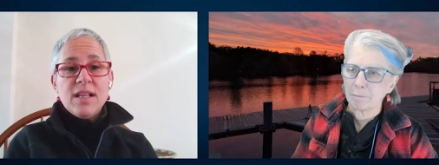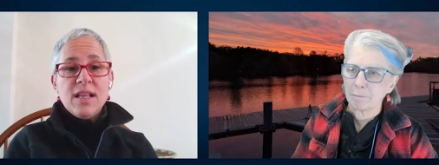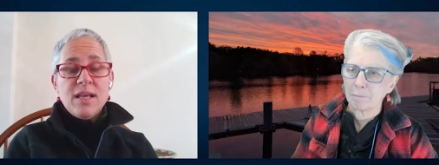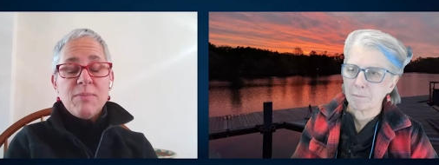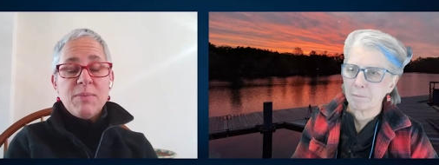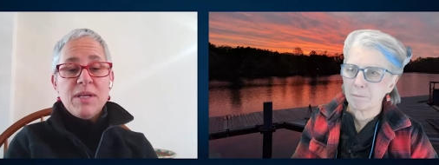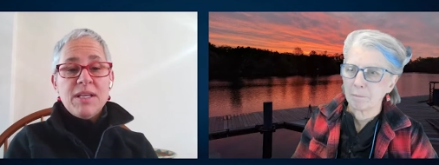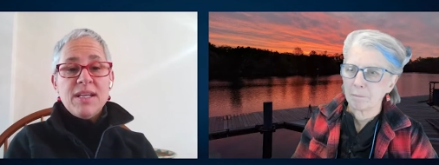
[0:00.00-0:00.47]

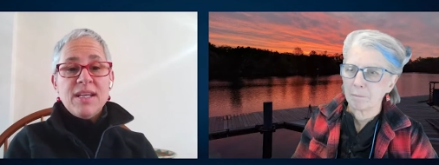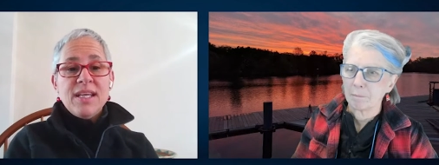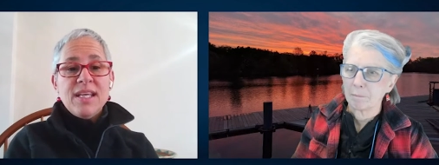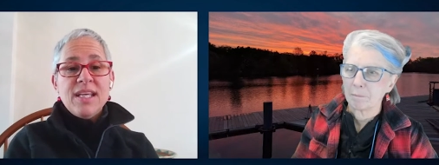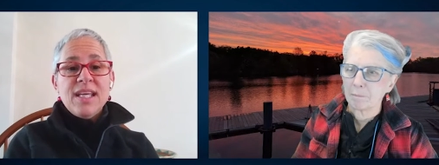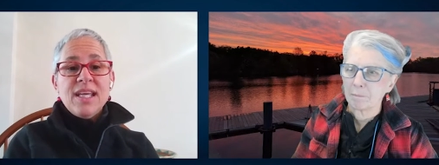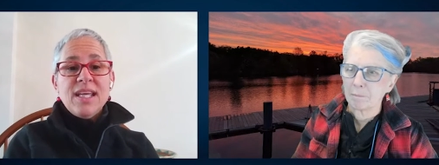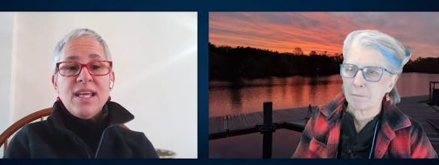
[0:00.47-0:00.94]
Speaker 1: climate.
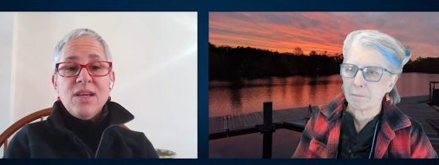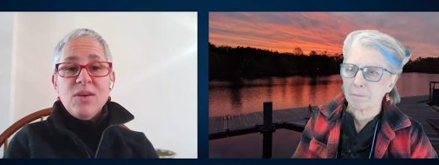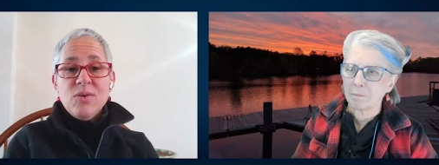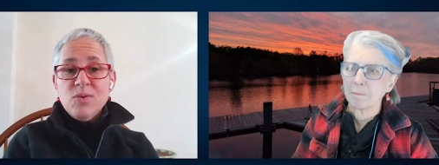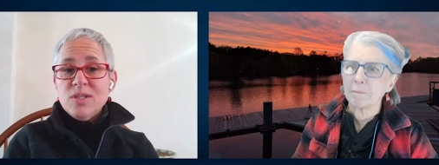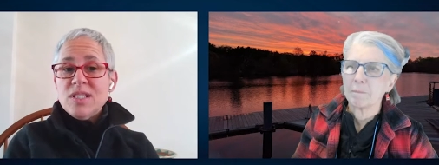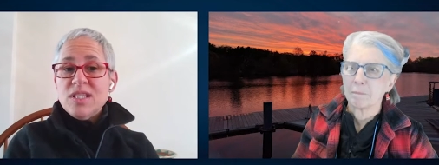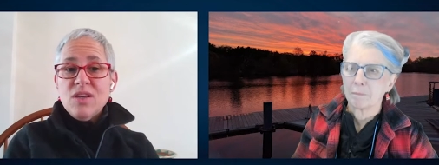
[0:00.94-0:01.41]
It
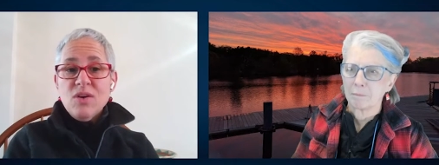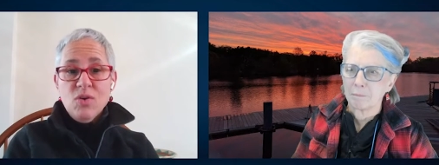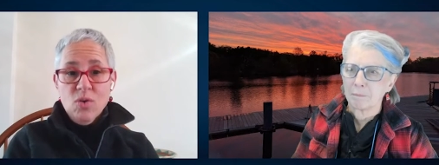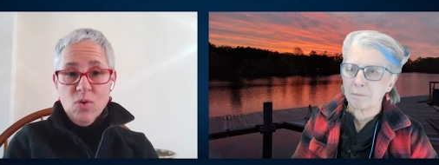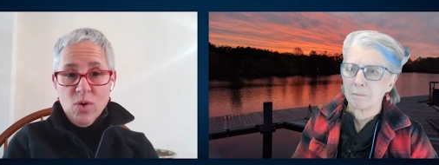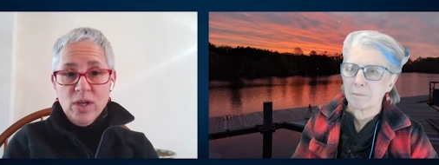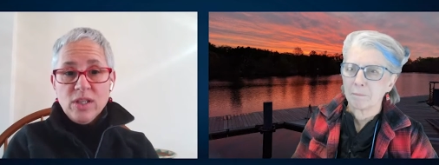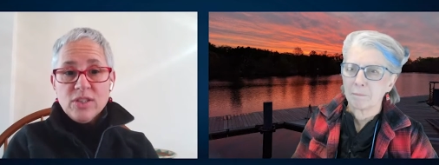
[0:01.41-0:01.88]
was the
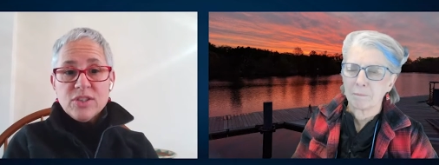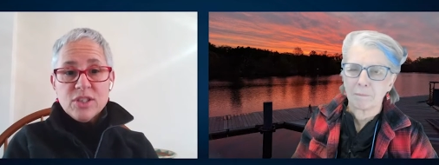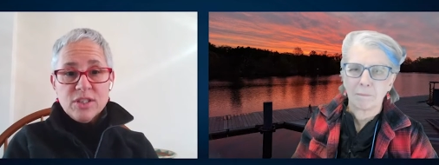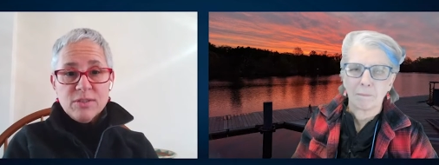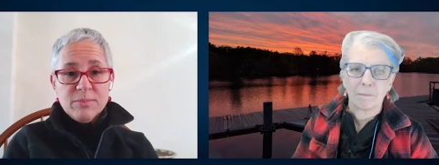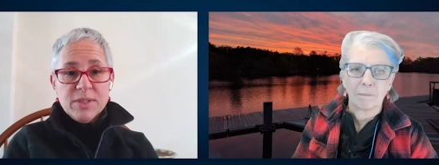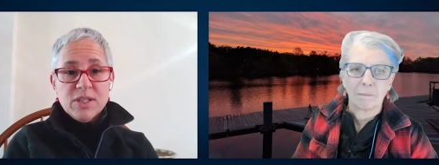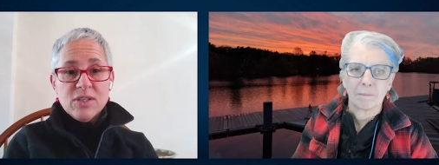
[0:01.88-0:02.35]
oil
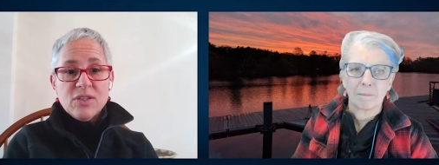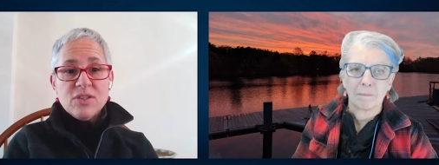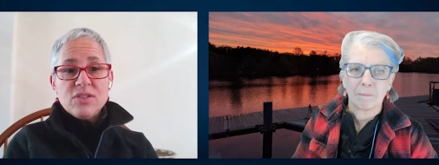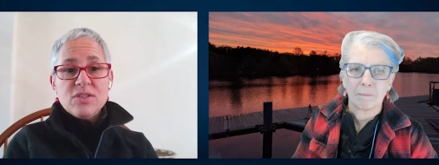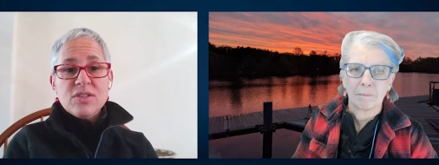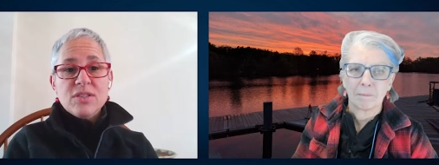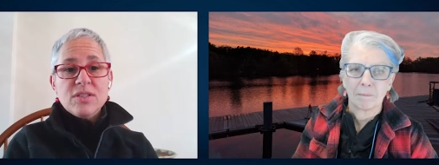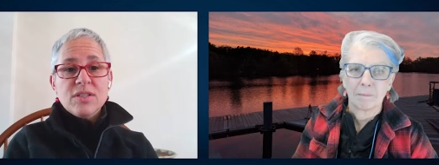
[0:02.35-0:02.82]

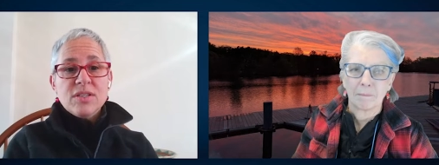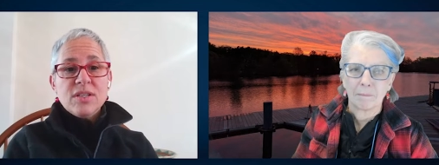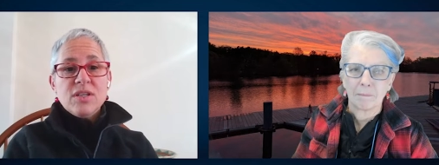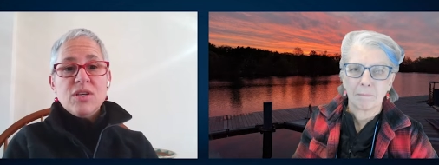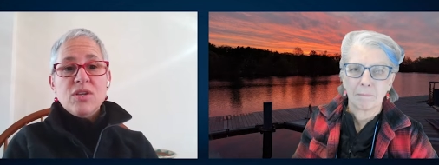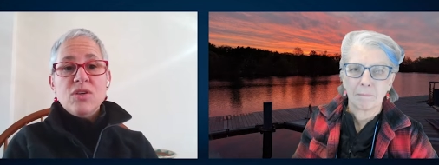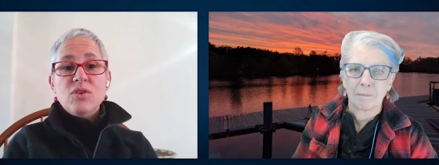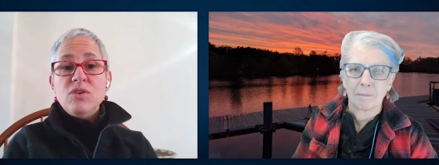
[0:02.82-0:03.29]
terminals
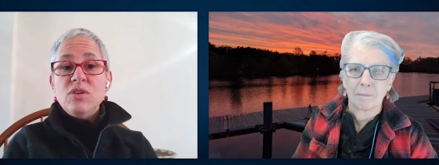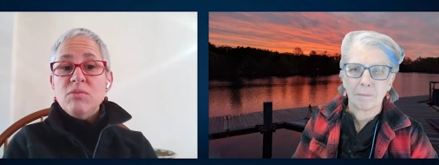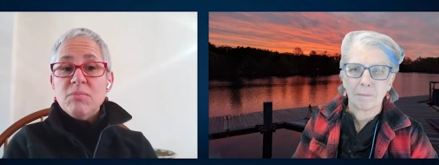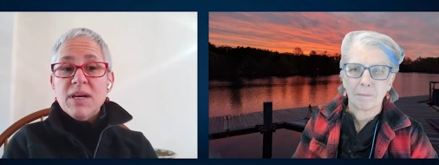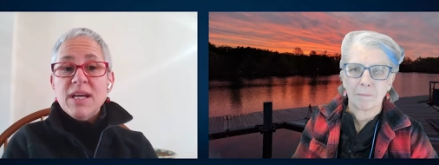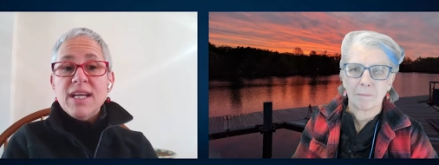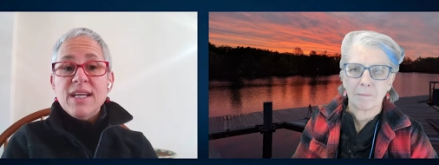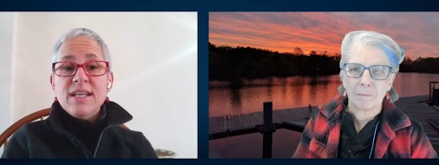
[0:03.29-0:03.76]
who you
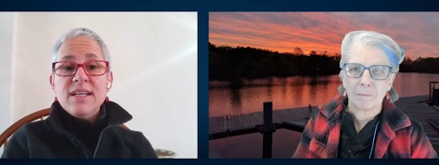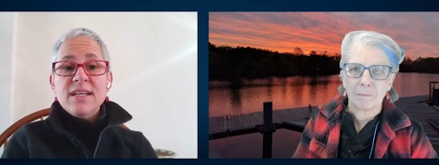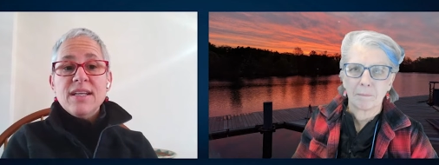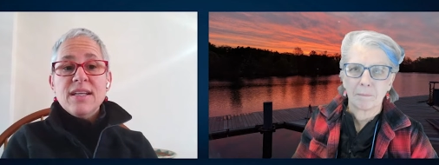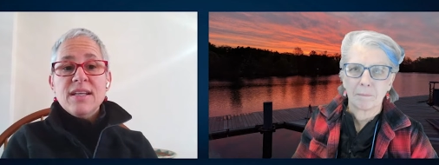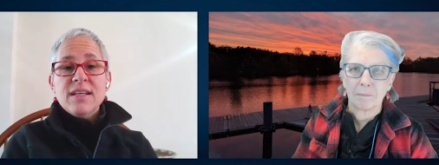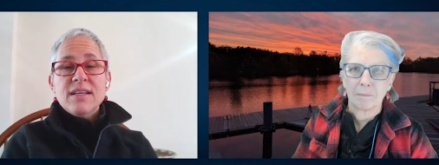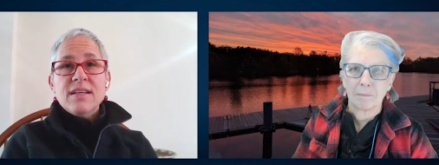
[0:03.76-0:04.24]
might
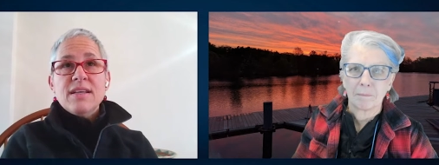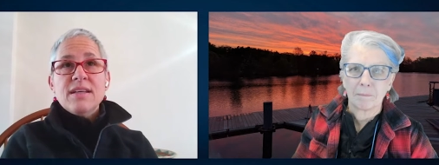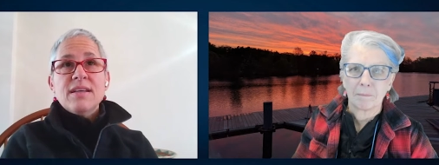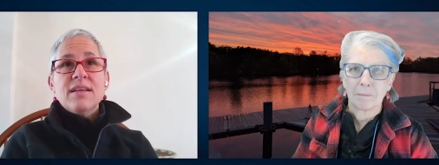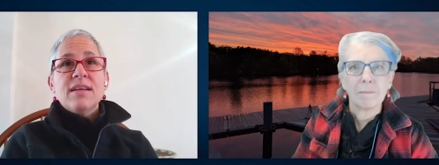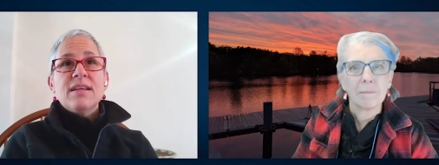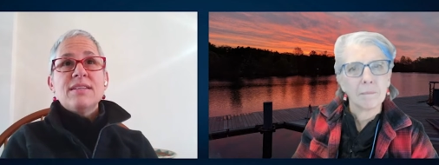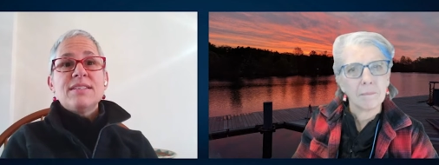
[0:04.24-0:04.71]
mm.